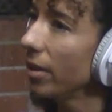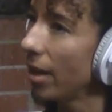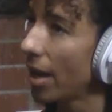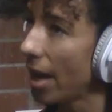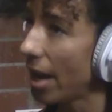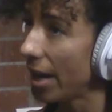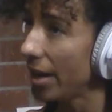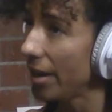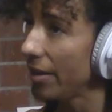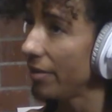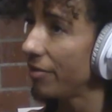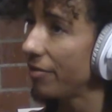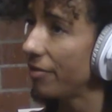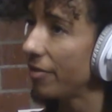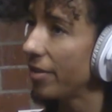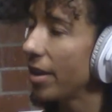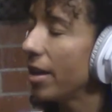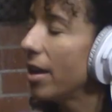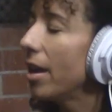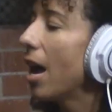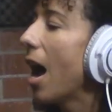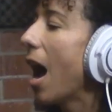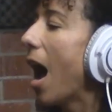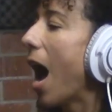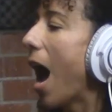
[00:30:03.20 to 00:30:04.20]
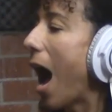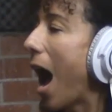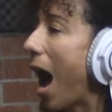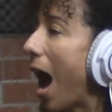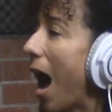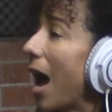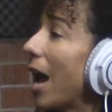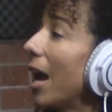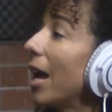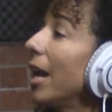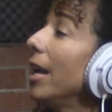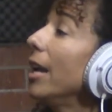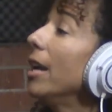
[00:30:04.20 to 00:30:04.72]
life,
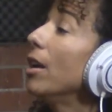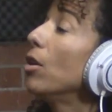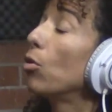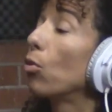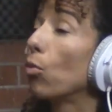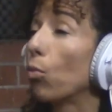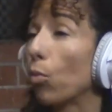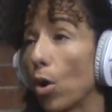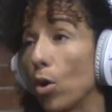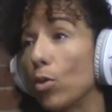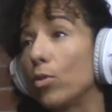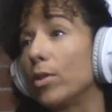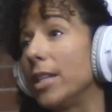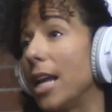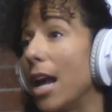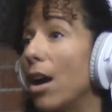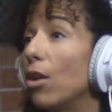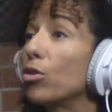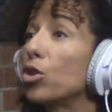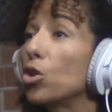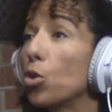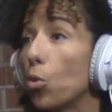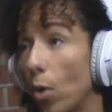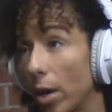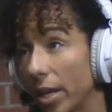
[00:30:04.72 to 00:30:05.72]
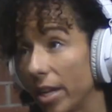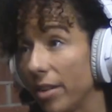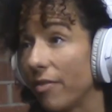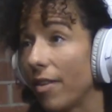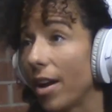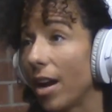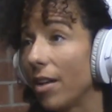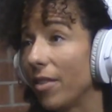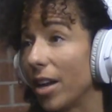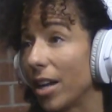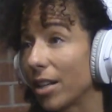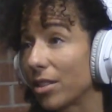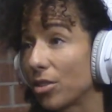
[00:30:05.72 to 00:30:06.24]
I wrote down
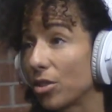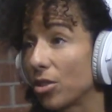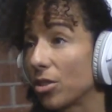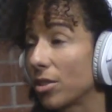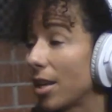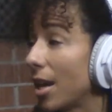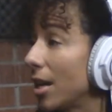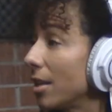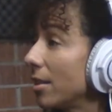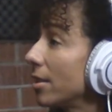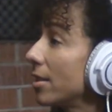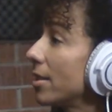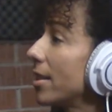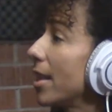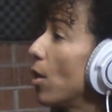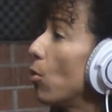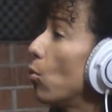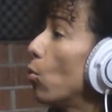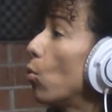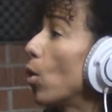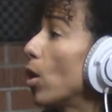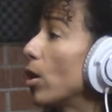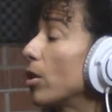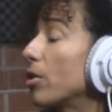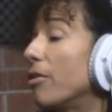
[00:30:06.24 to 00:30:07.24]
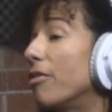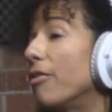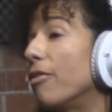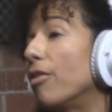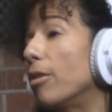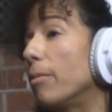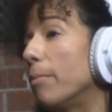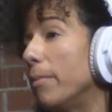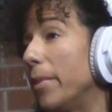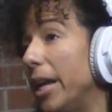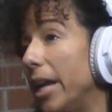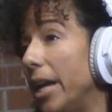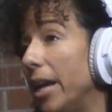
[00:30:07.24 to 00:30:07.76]
25 exercises that worked for
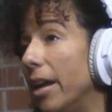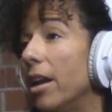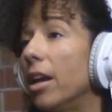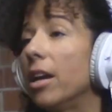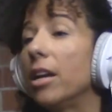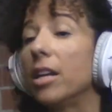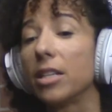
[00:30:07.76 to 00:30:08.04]
me